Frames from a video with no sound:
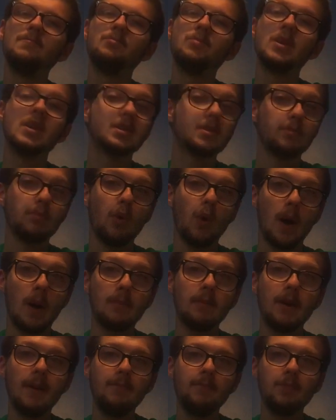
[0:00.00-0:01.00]

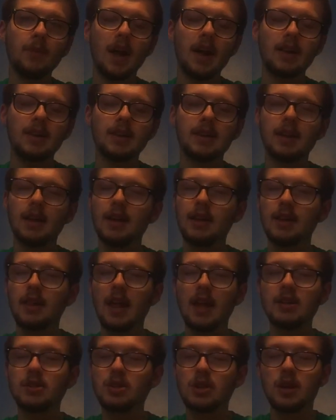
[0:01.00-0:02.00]
disappointment. I think
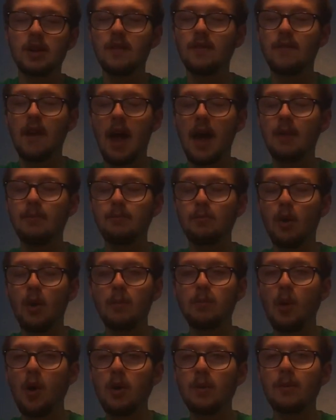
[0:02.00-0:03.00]
they should have added more
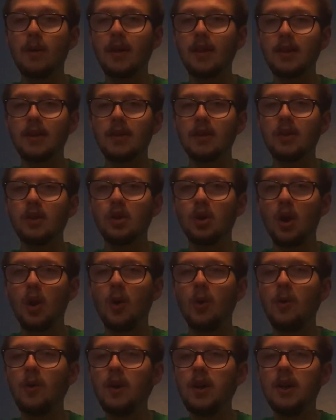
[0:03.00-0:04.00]

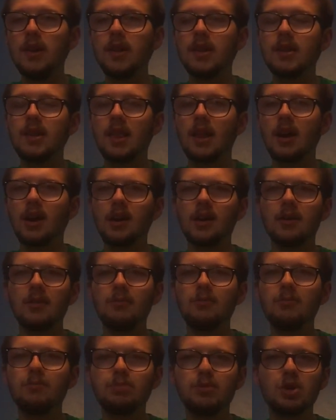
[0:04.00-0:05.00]
Pokemon. There are
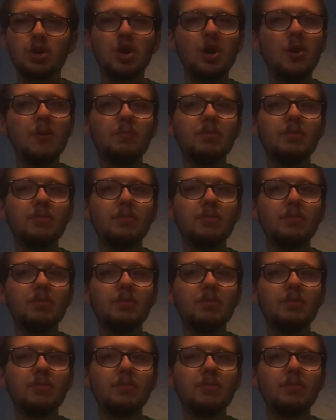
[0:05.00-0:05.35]
2